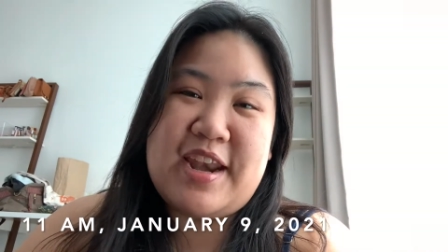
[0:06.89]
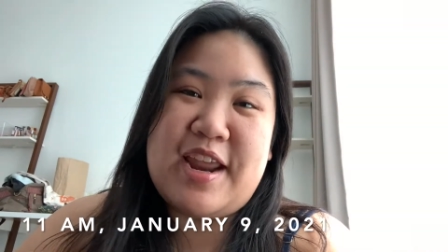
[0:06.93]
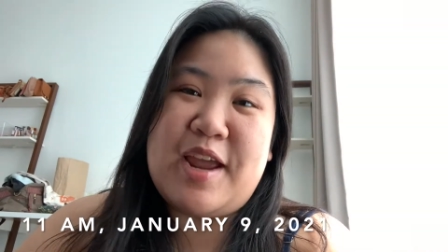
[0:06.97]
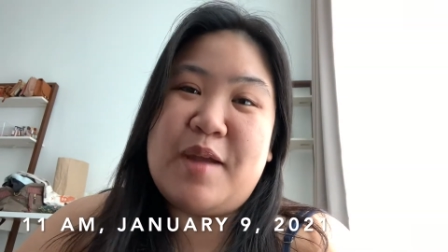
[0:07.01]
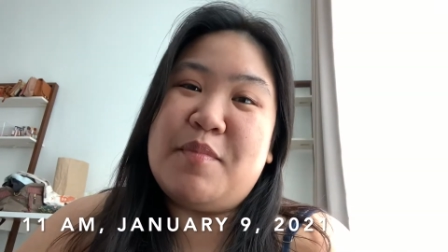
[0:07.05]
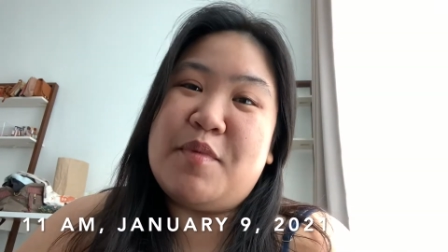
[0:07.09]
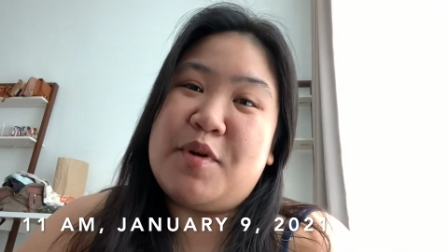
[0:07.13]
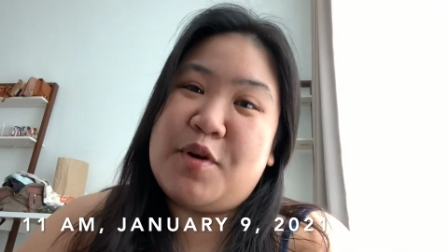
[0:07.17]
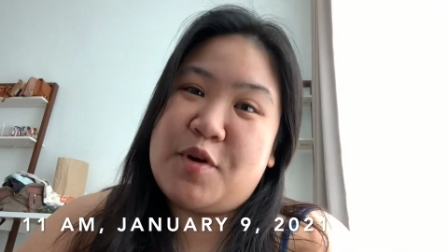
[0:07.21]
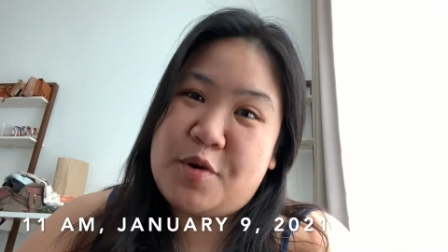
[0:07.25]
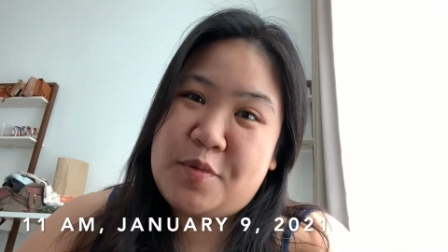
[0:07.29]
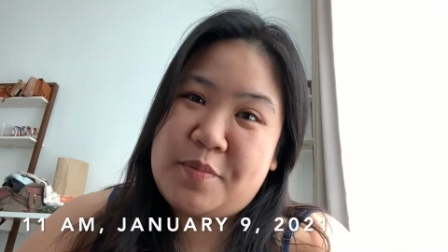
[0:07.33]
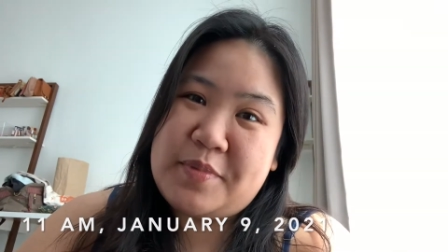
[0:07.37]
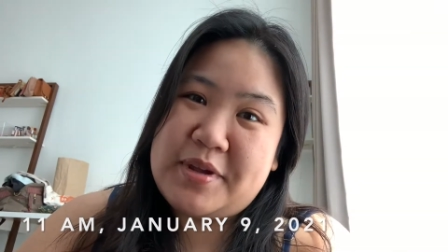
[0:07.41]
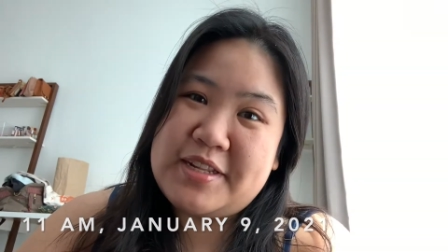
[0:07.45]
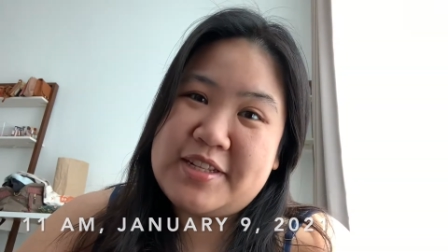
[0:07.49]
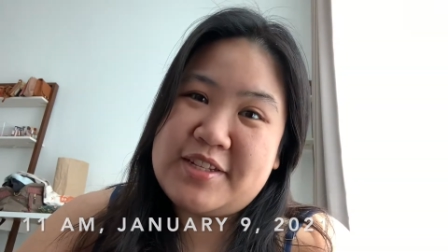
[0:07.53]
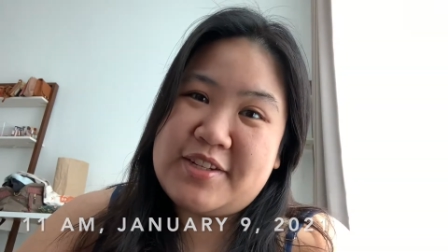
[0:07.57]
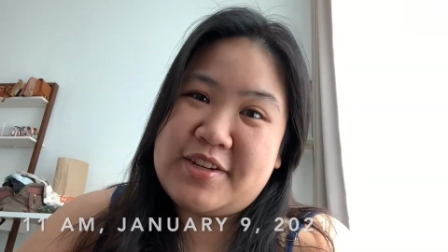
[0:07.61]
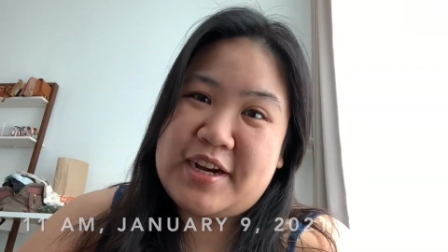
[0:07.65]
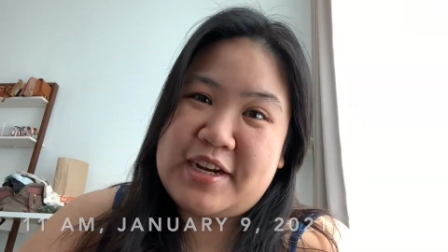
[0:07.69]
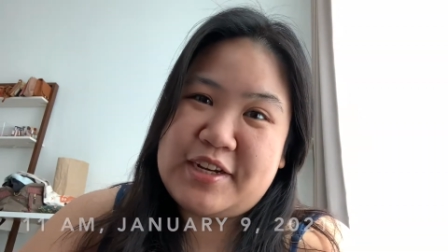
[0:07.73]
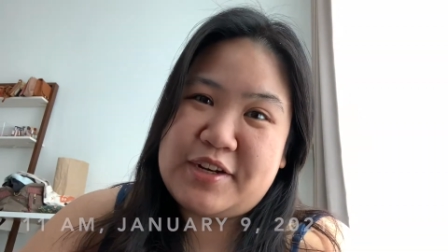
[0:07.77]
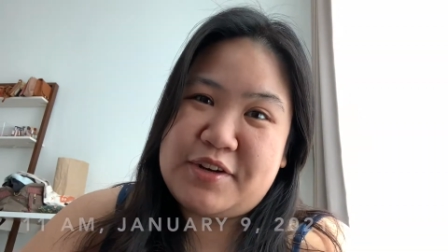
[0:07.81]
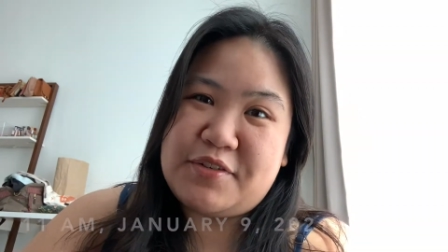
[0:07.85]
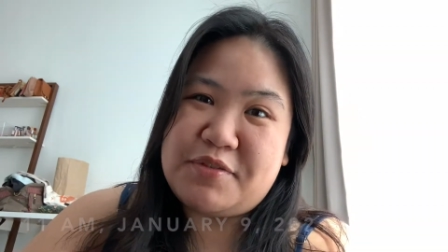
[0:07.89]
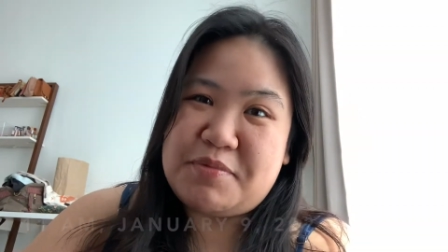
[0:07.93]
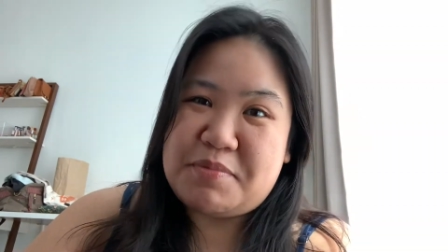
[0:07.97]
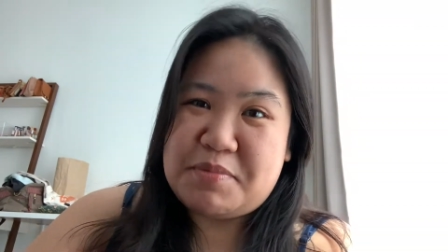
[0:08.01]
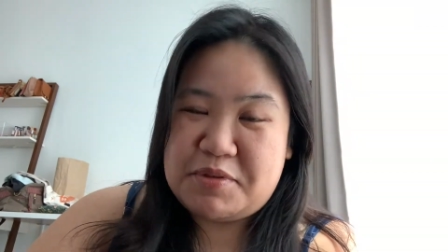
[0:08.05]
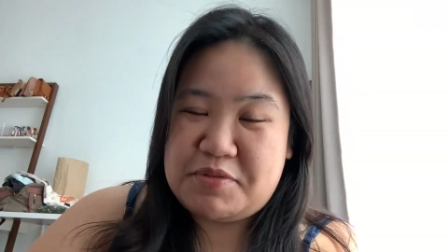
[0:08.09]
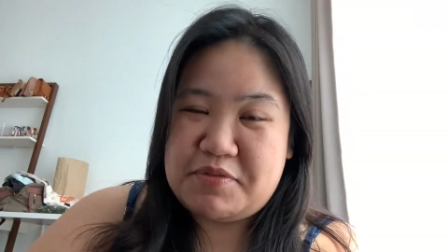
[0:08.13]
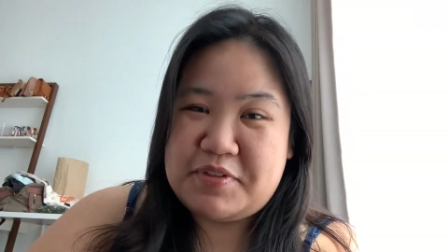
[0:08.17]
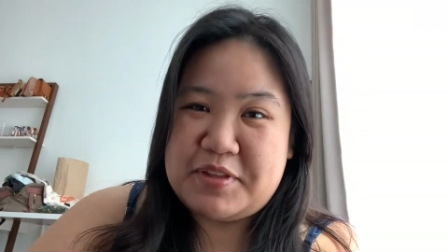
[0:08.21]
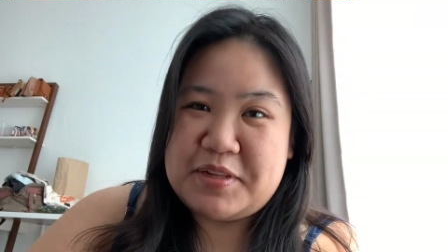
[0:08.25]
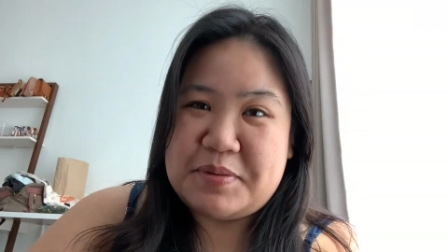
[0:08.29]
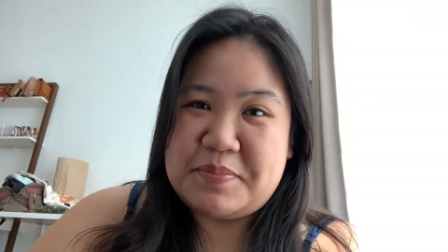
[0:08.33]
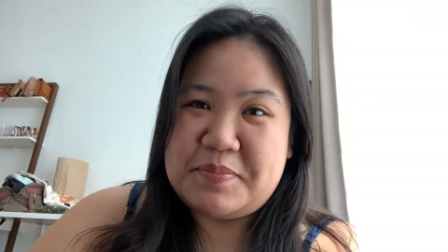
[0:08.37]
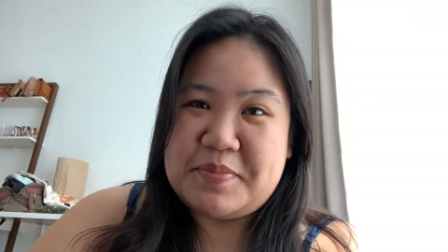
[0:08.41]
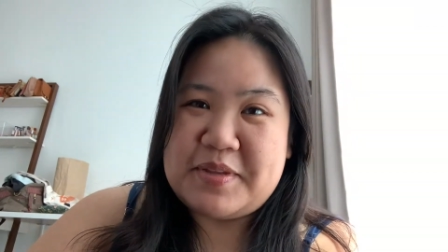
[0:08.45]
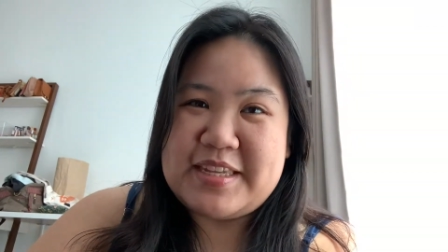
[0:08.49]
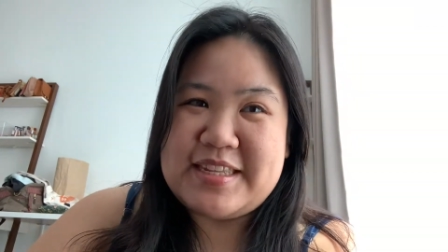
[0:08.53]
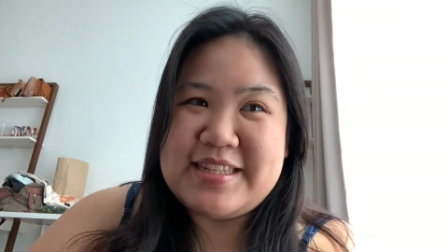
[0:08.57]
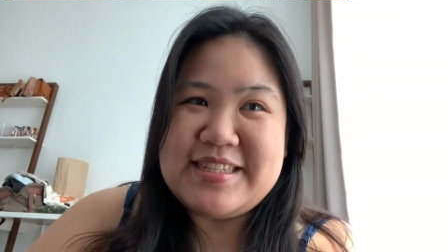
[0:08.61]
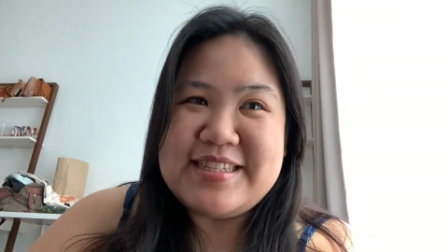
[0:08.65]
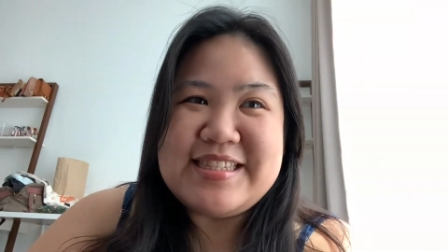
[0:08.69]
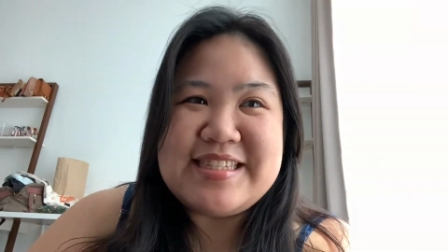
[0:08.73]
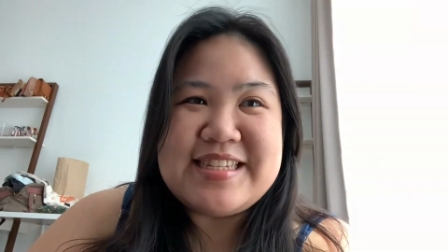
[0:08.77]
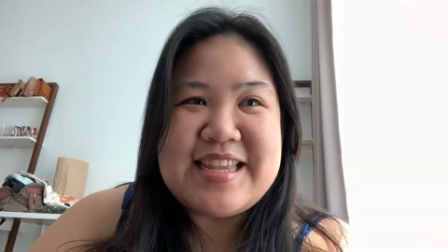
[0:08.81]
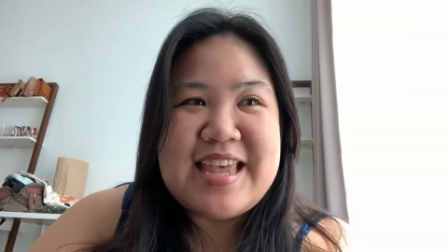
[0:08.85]
I'm a romance writer from the
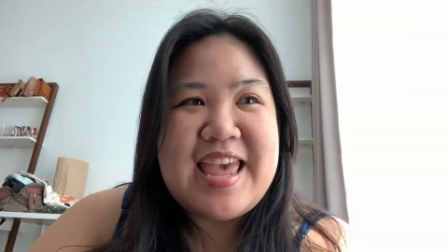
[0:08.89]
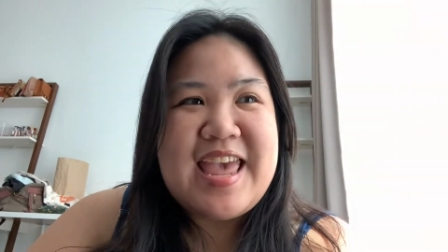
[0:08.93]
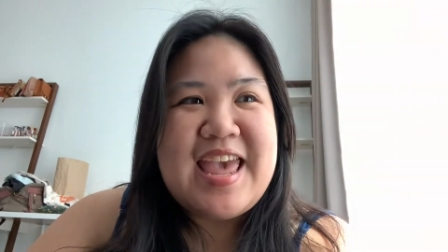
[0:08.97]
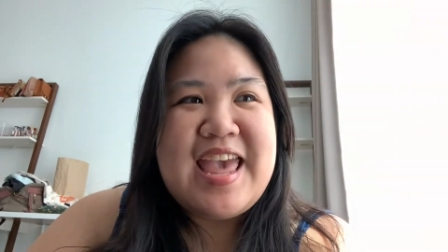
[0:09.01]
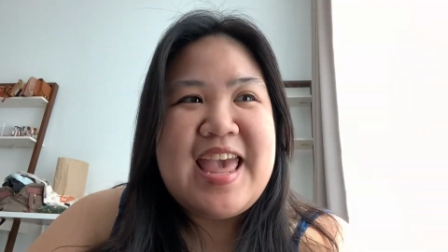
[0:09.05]
Philippines,